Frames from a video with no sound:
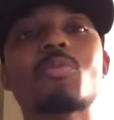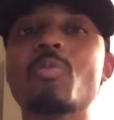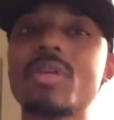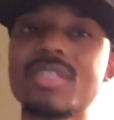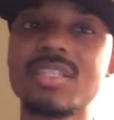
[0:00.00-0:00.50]
But
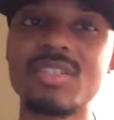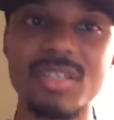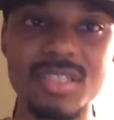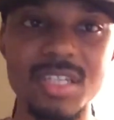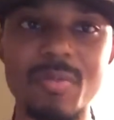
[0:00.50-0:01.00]
once I
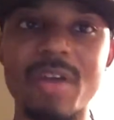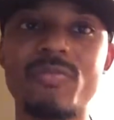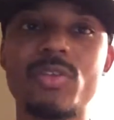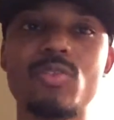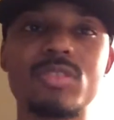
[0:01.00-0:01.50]
started seeing my
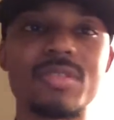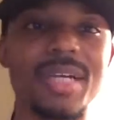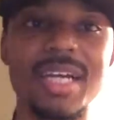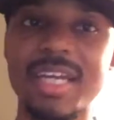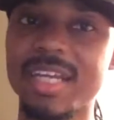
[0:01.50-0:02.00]
views and
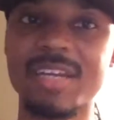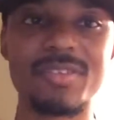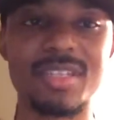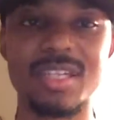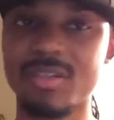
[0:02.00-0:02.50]

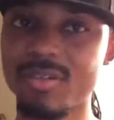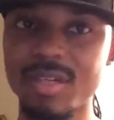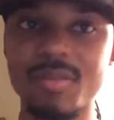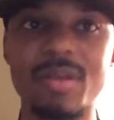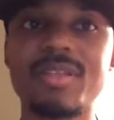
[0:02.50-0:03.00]
everything
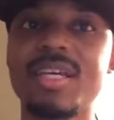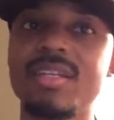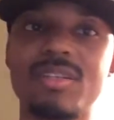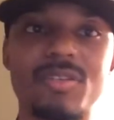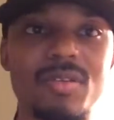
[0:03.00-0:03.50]
go up, I was like,
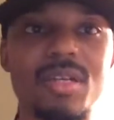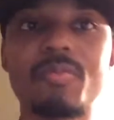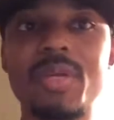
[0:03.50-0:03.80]
you know what?